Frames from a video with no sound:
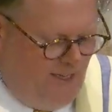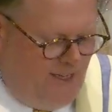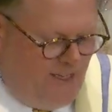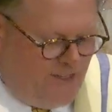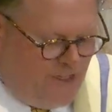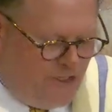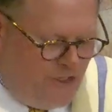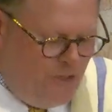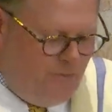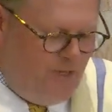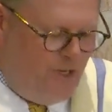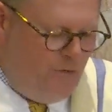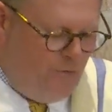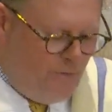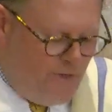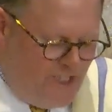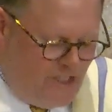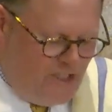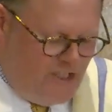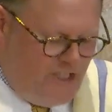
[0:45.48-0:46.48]
The newbie
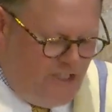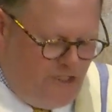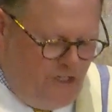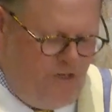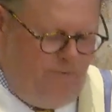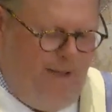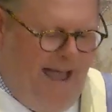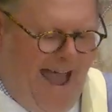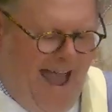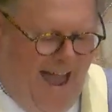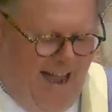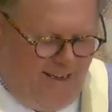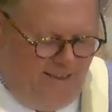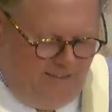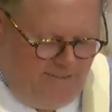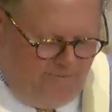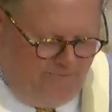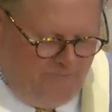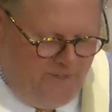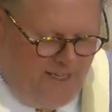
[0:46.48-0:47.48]
reached into her bag
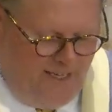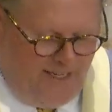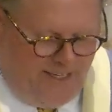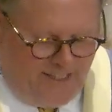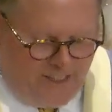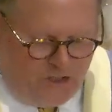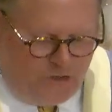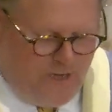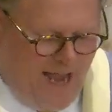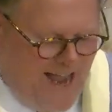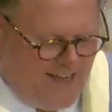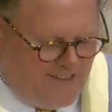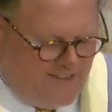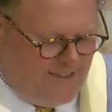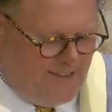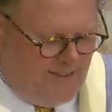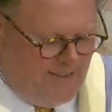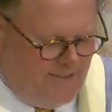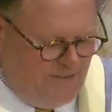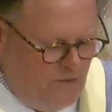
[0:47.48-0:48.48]
and
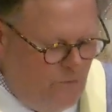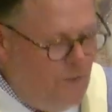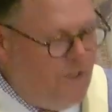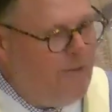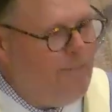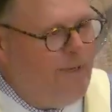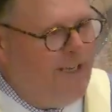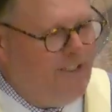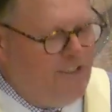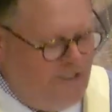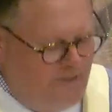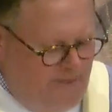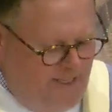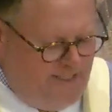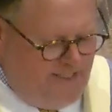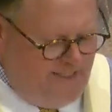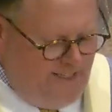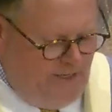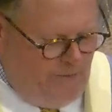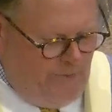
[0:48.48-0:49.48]
extracted what appeared to be a
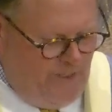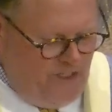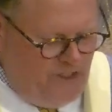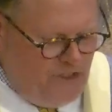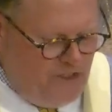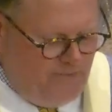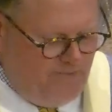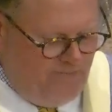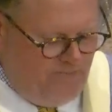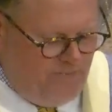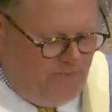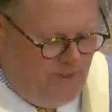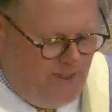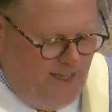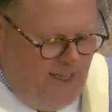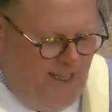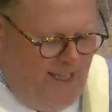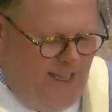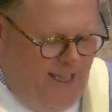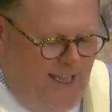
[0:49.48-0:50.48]
sandwich.
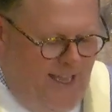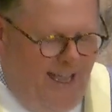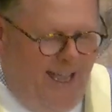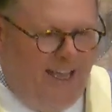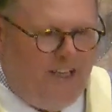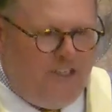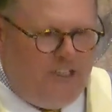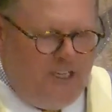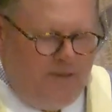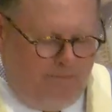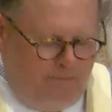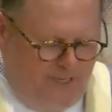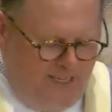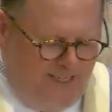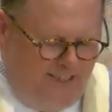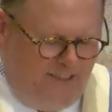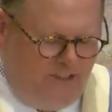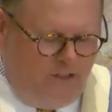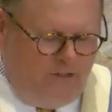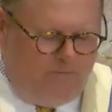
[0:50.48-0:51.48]
As she
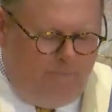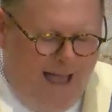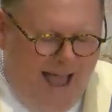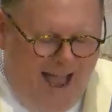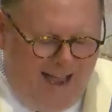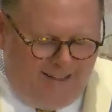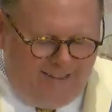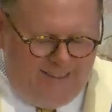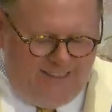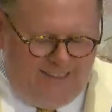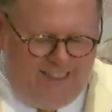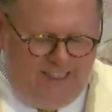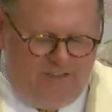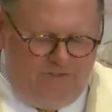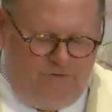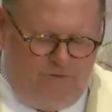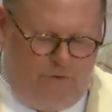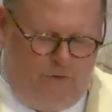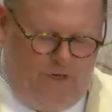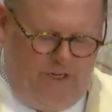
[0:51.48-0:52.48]
peeled back the
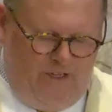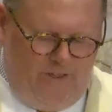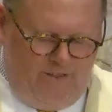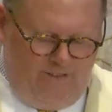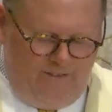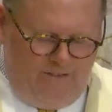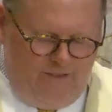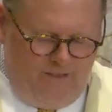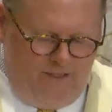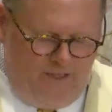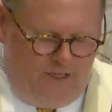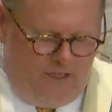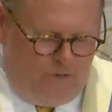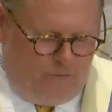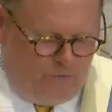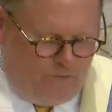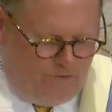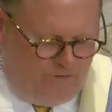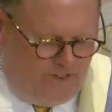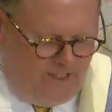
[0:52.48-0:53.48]
tinfoil,
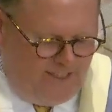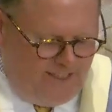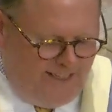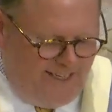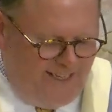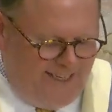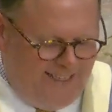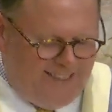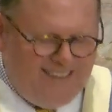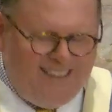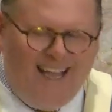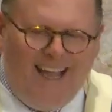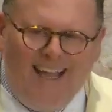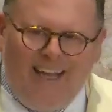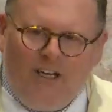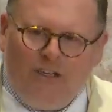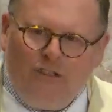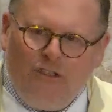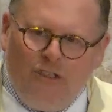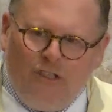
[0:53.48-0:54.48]
revealing a
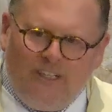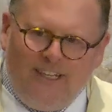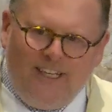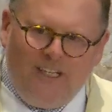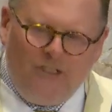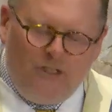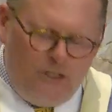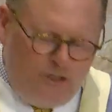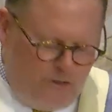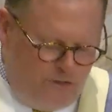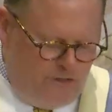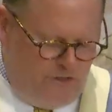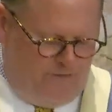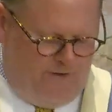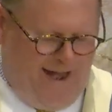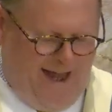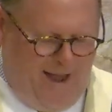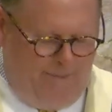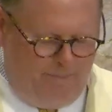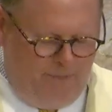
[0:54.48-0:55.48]
tired-looking tuna
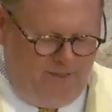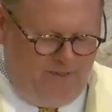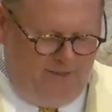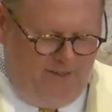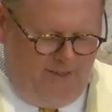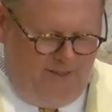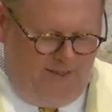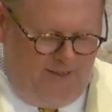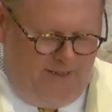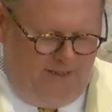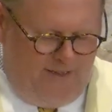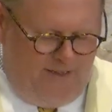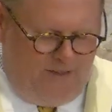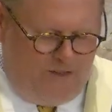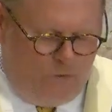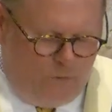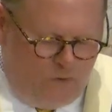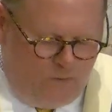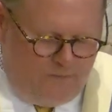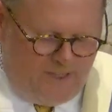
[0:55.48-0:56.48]
wrap,
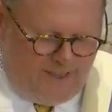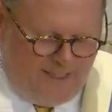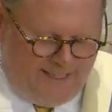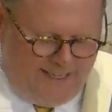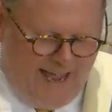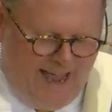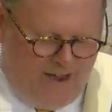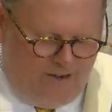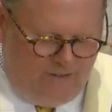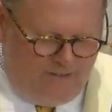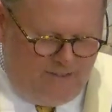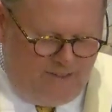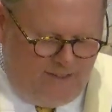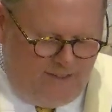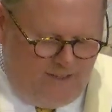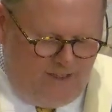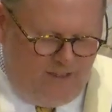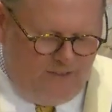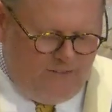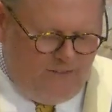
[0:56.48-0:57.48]
the woman let out
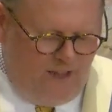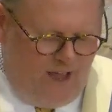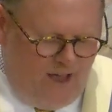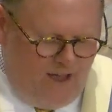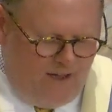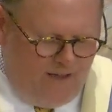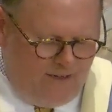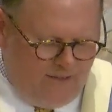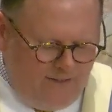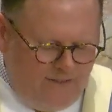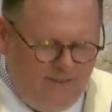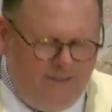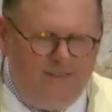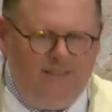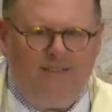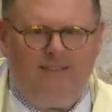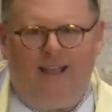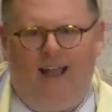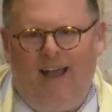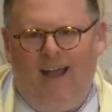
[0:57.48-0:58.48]
a long
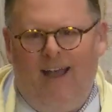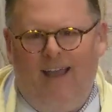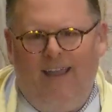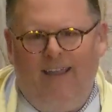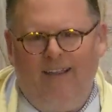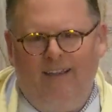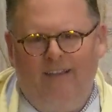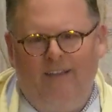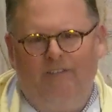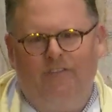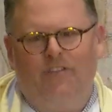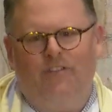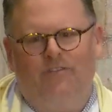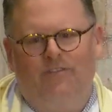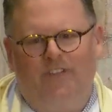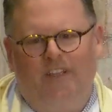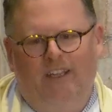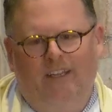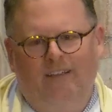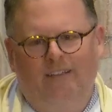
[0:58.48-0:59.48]
sigh of
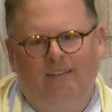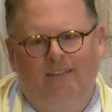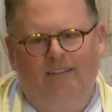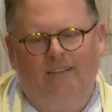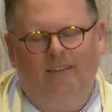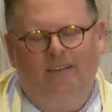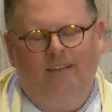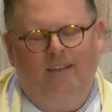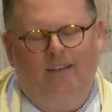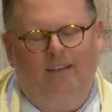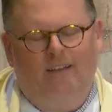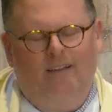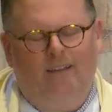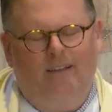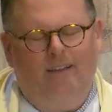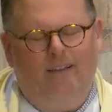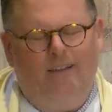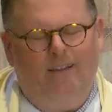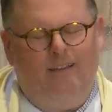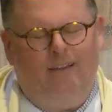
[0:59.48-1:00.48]
defeat.
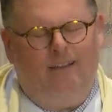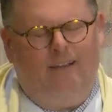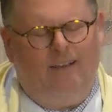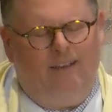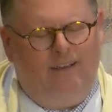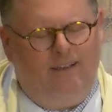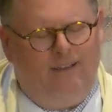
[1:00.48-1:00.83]
Ugh.